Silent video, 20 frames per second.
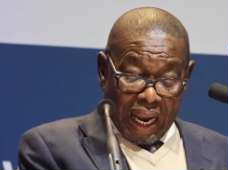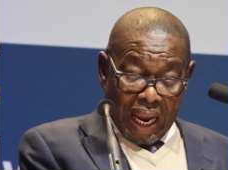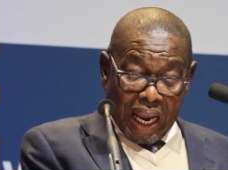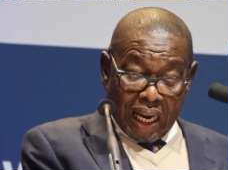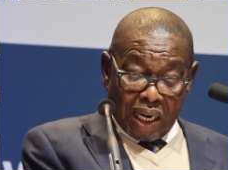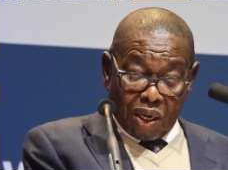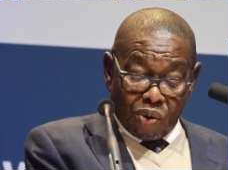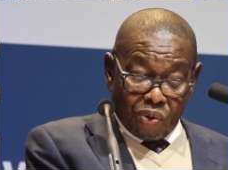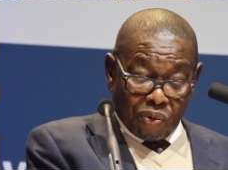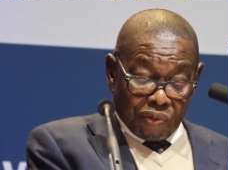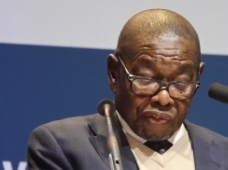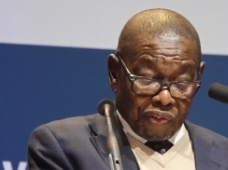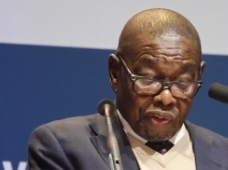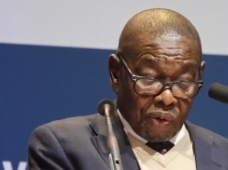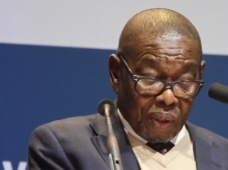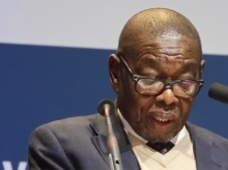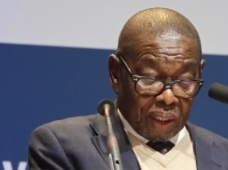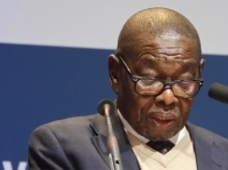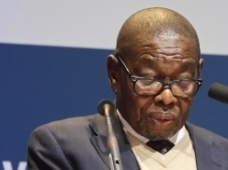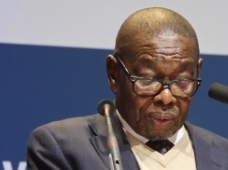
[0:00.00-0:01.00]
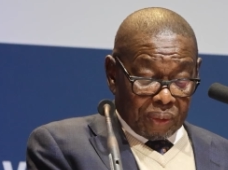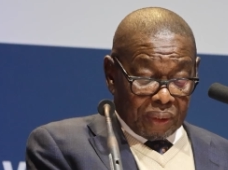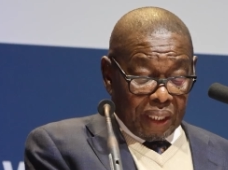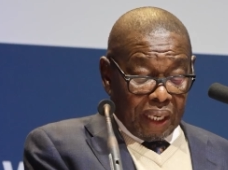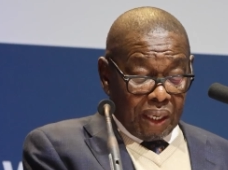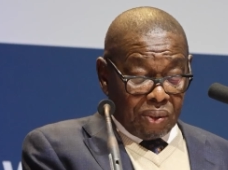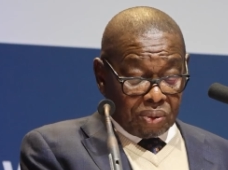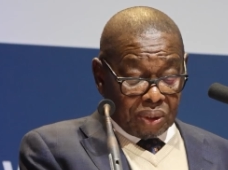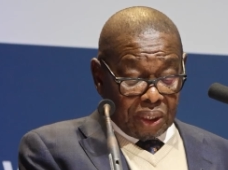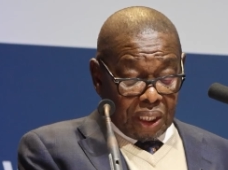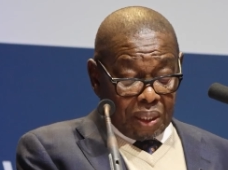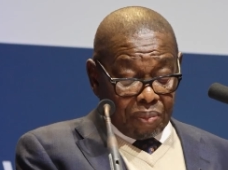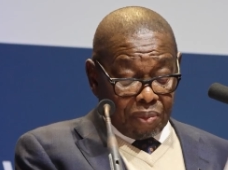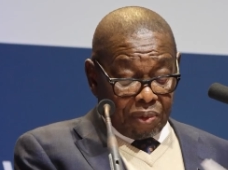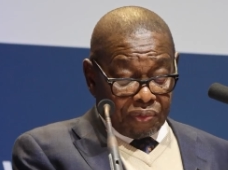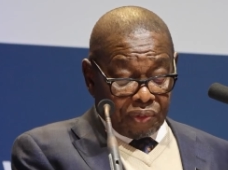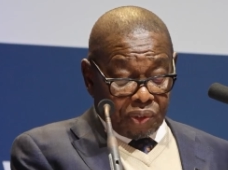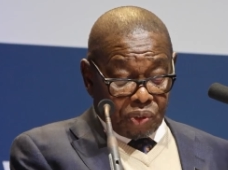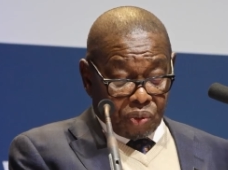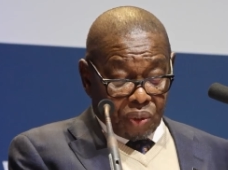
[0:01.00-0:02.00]
and look forward to the
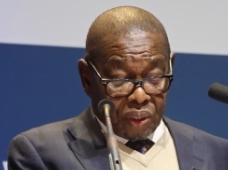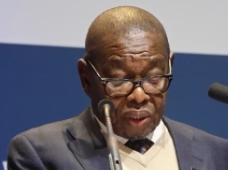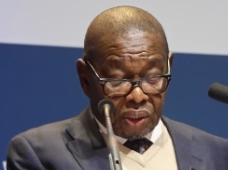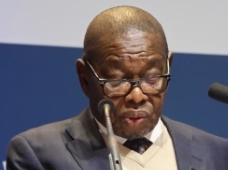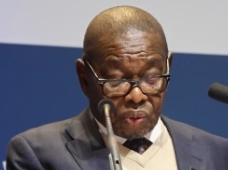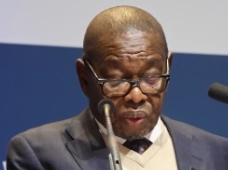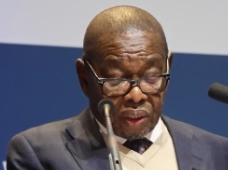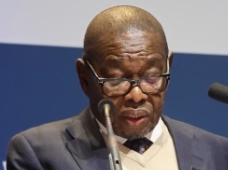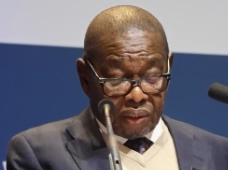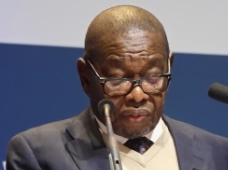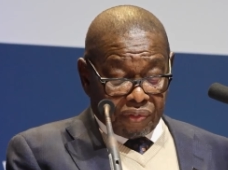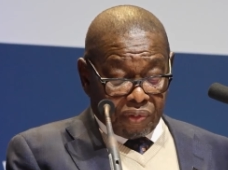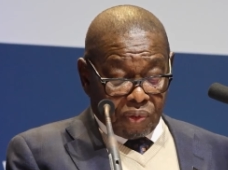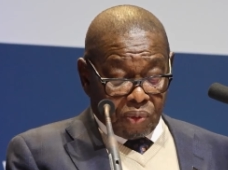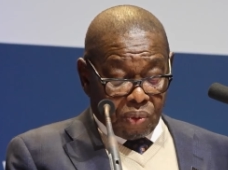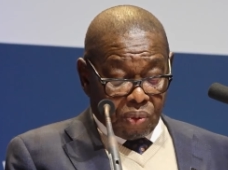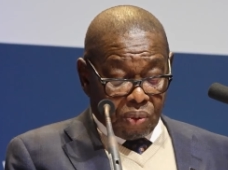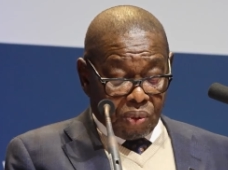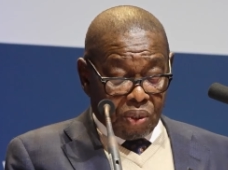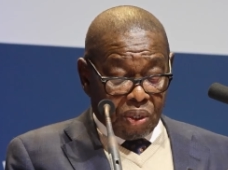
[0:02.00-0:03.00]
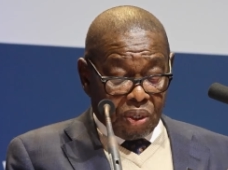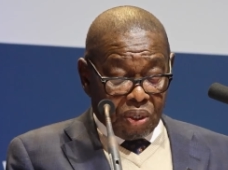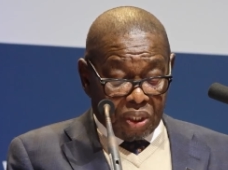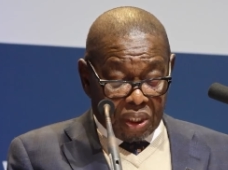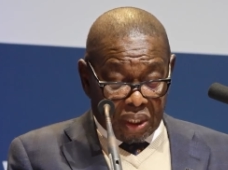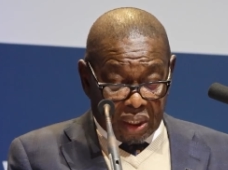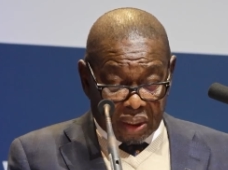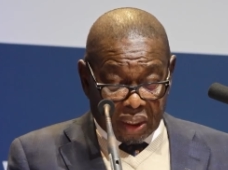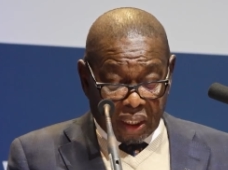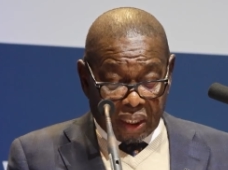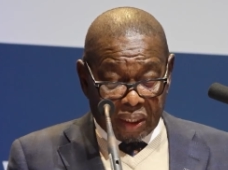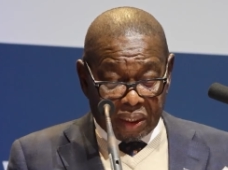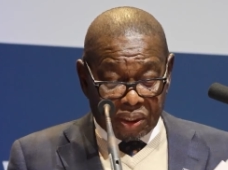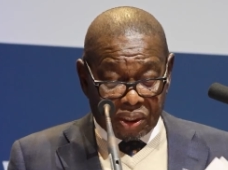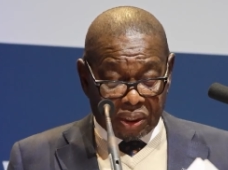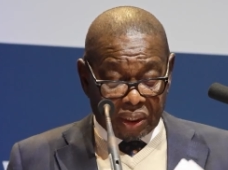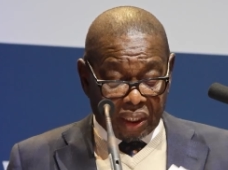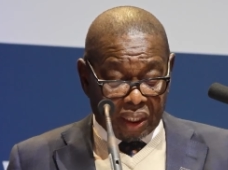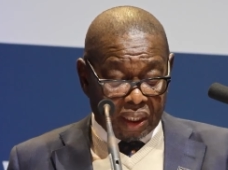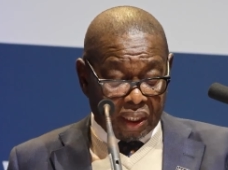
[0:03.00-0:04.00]
outcome of the 2024
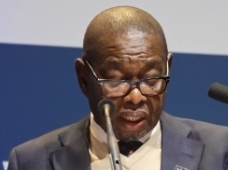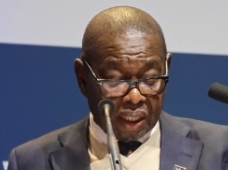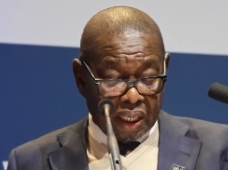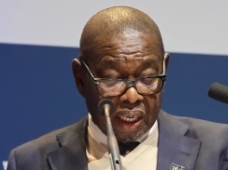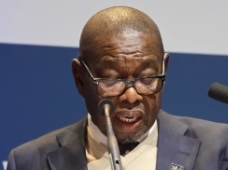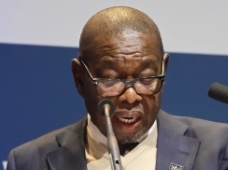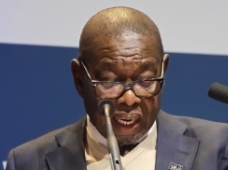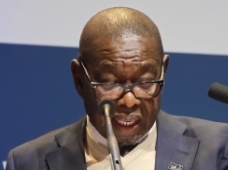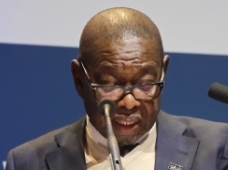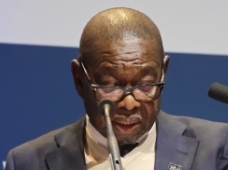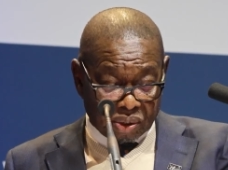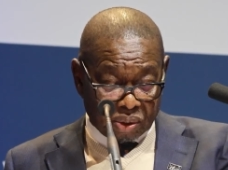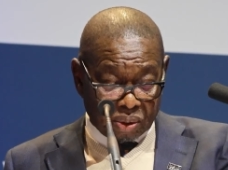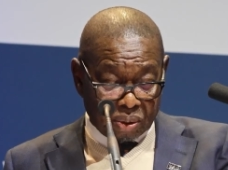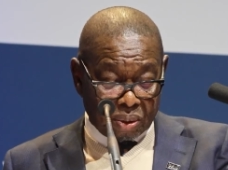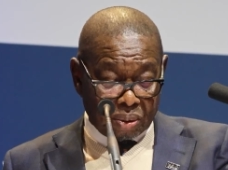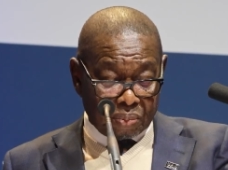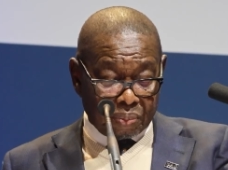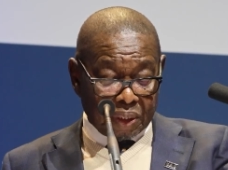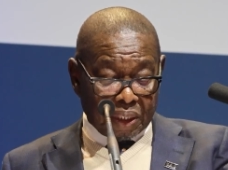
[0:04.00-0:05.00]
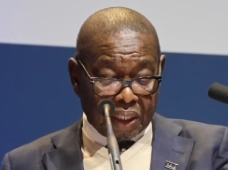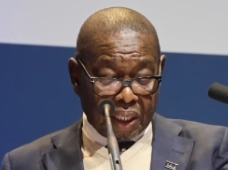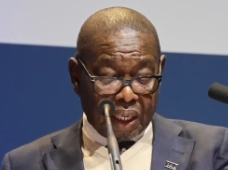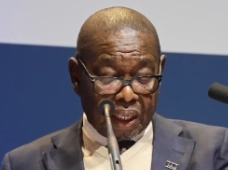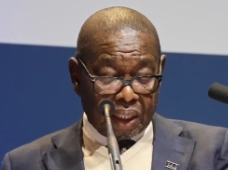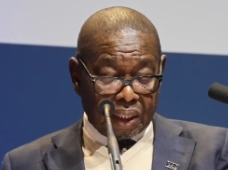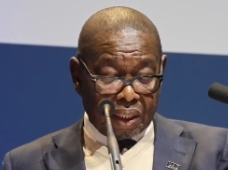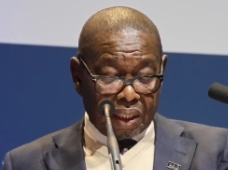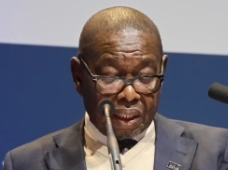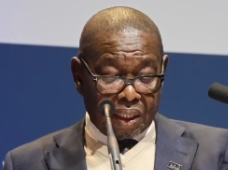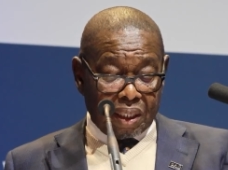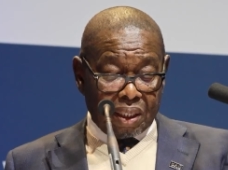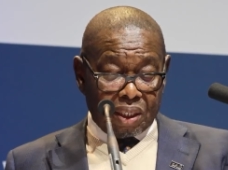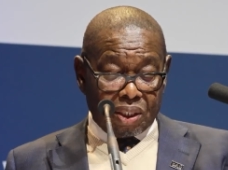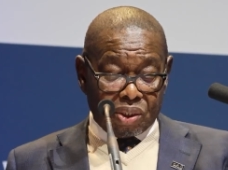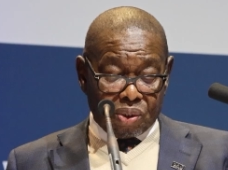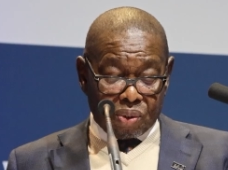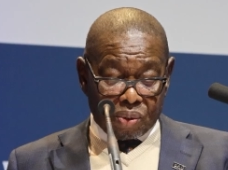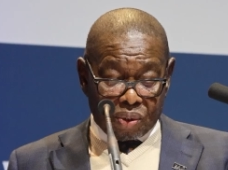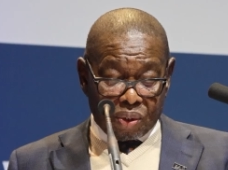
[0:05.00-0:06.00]
International Astronomical
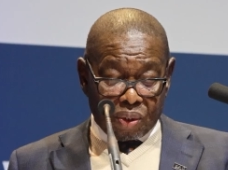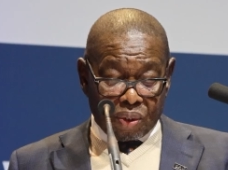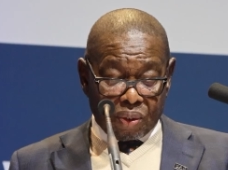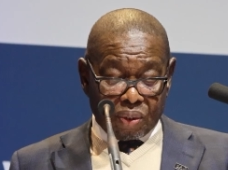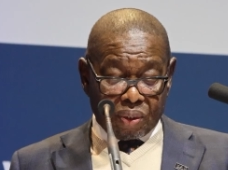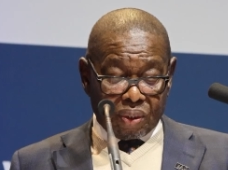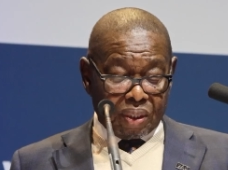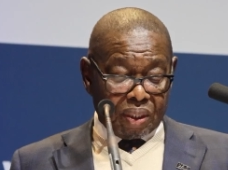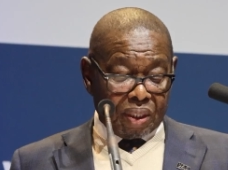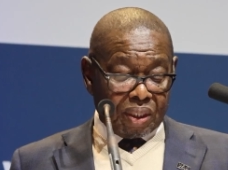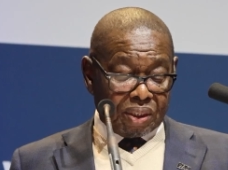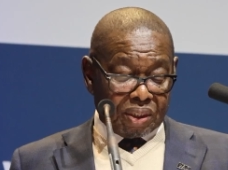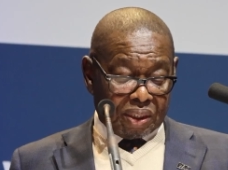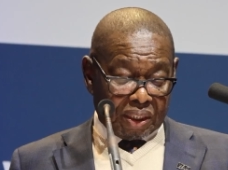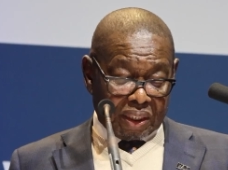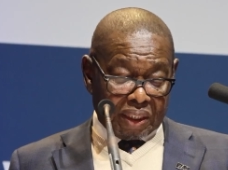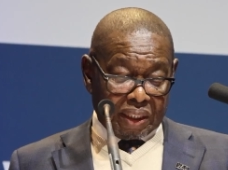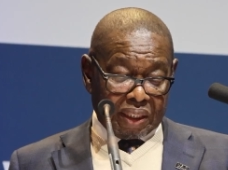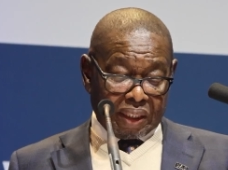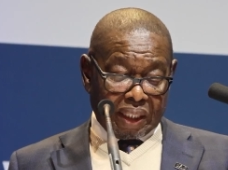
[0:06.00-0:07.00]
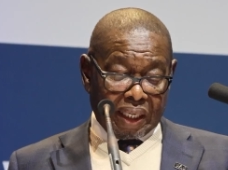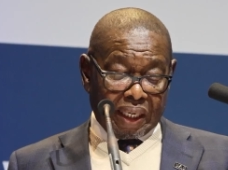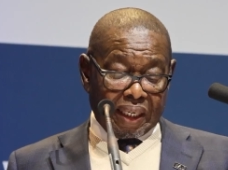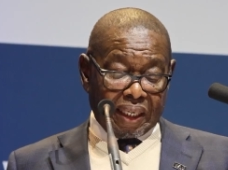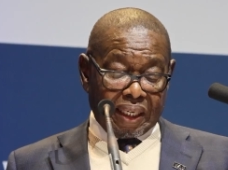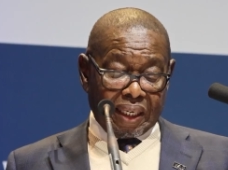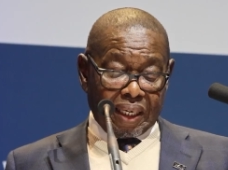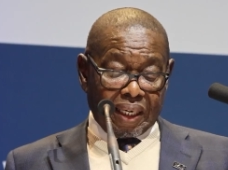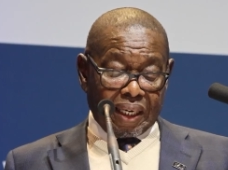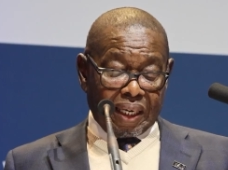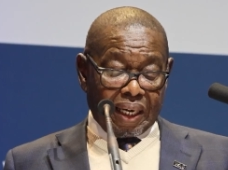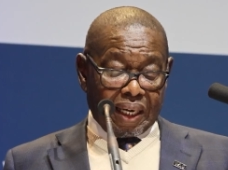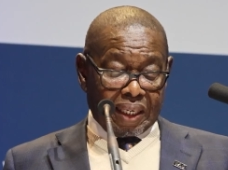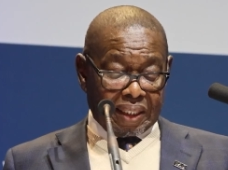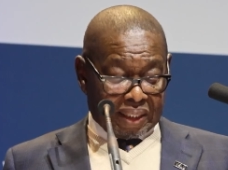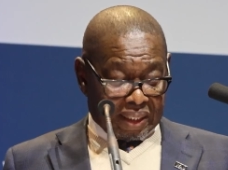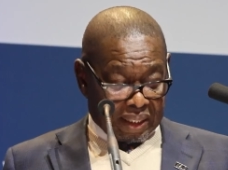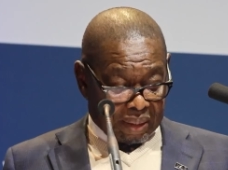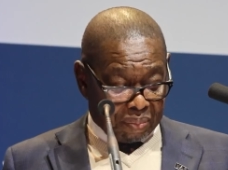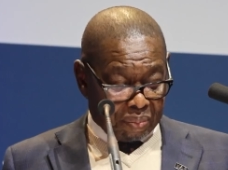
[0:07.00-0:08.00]
Union General
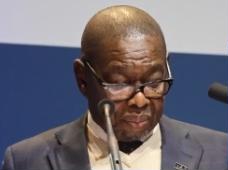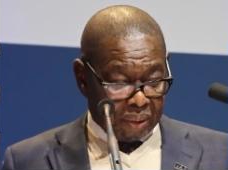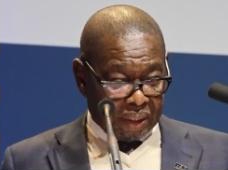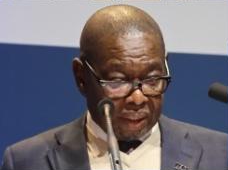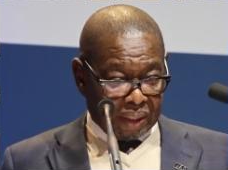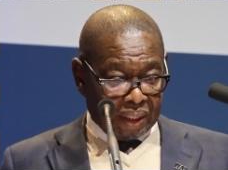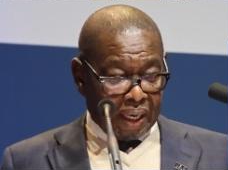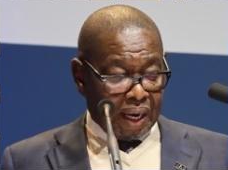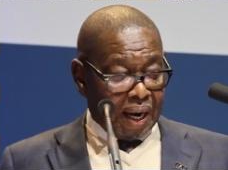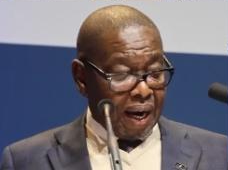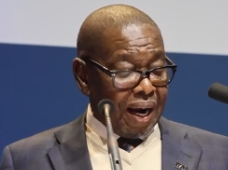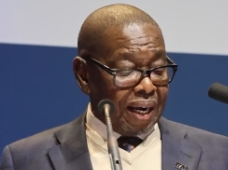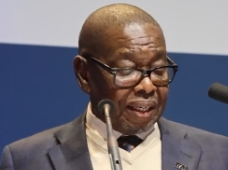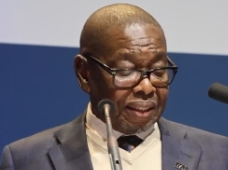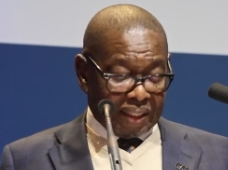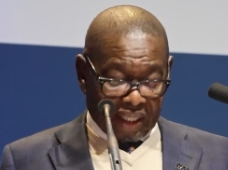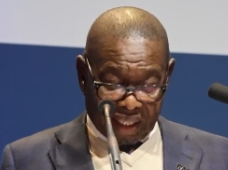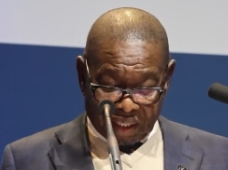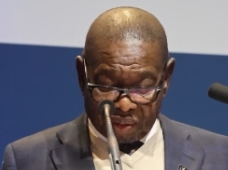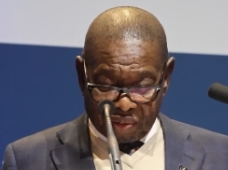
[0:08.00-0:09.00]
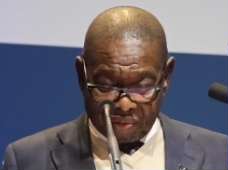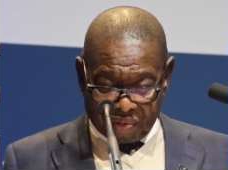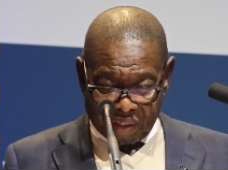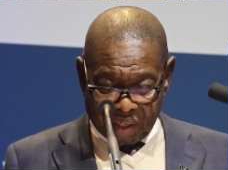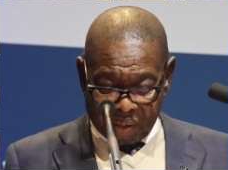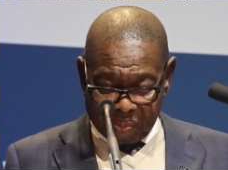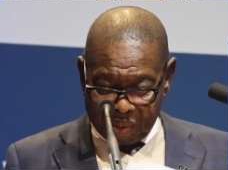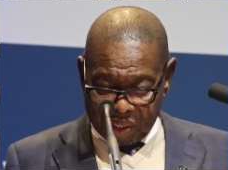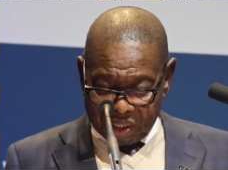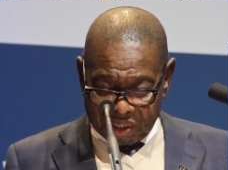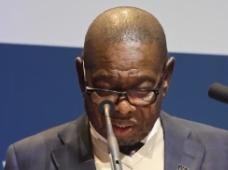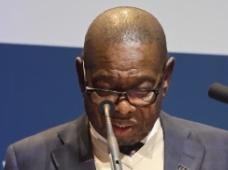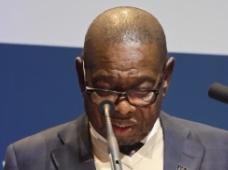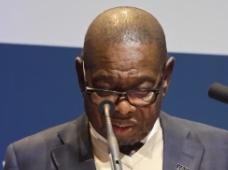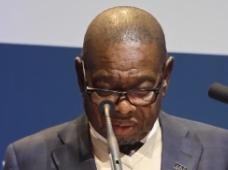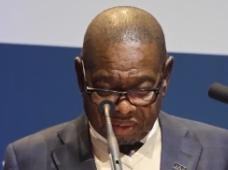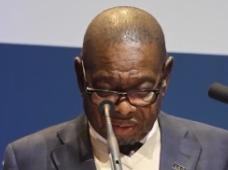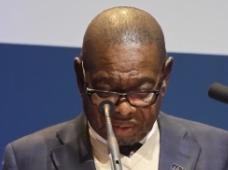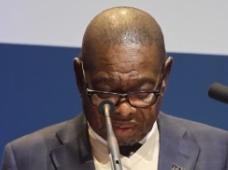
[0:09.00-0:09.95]
Assembly. I thank you very much.